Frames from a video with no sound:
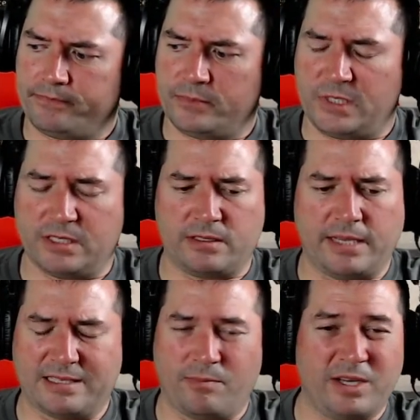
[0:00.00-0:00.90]
Just
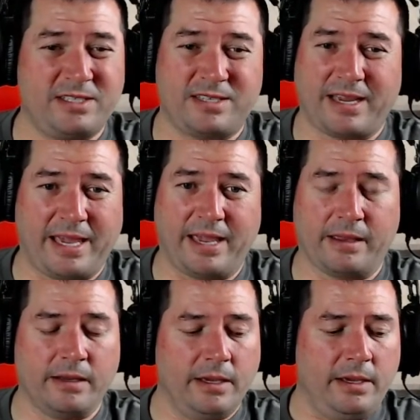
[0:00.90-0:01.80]
as much as I
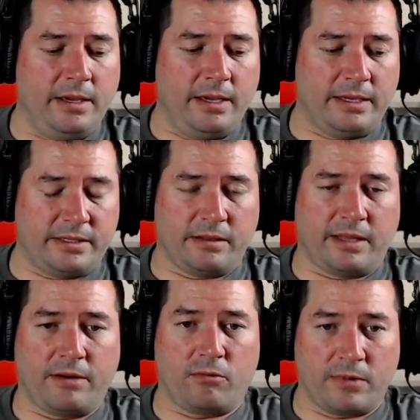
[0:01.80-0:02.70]
can until I
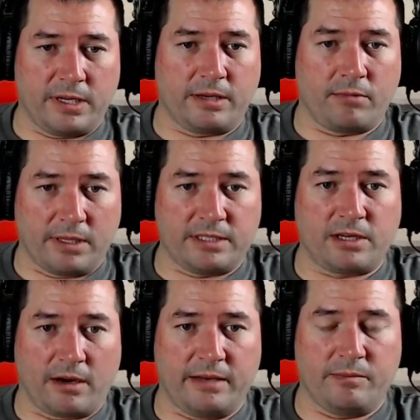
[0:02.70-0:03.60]
really
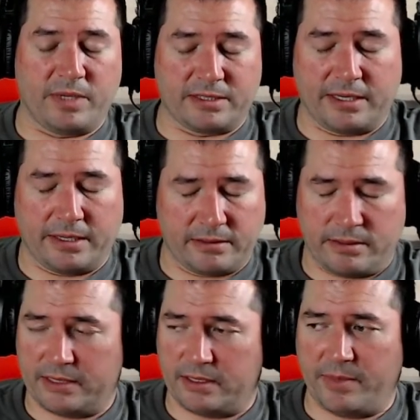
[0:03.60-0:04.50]
start getting busy.
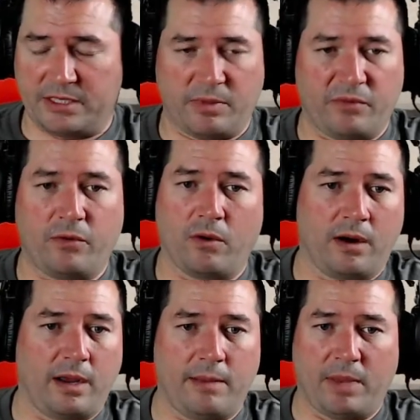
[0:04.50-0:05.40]
As I mentioned before,
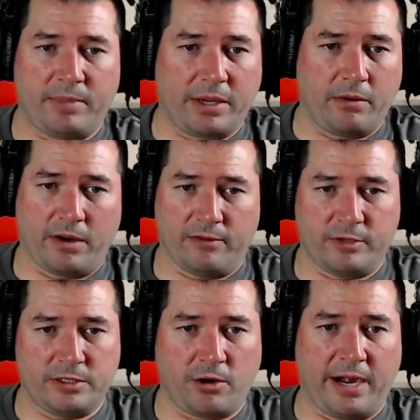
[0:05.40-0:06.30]
I might be going off to
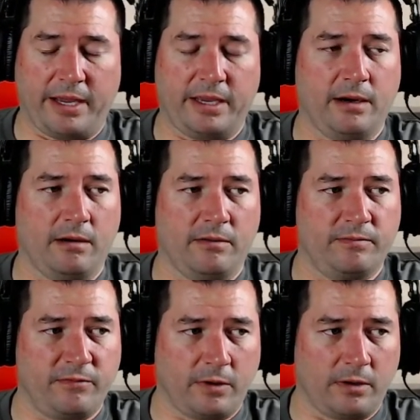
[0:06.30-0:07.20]
training here
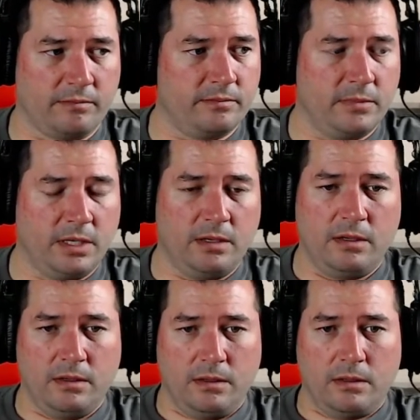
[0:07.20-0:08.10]
for
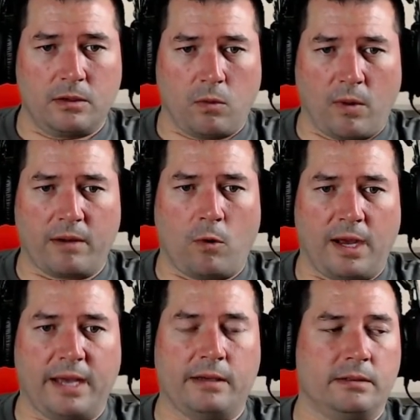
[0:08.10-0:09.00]
quite a
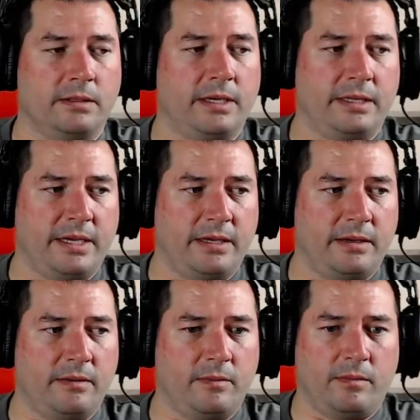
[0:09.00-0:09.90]
while, and
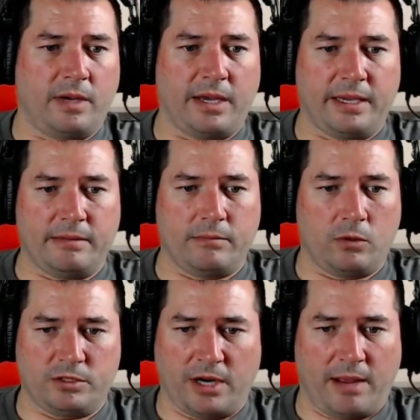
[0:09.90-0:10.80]
then my
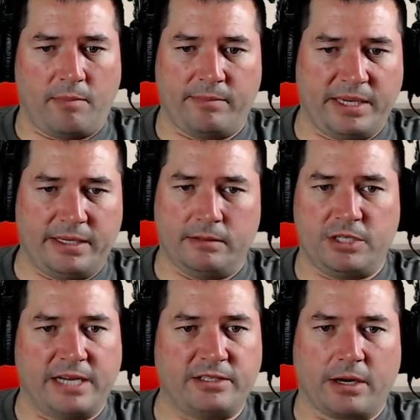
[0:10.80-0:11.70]
whole job might be
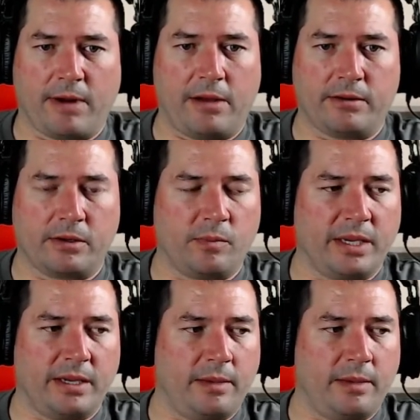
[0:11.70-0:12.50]
changing around a little bit.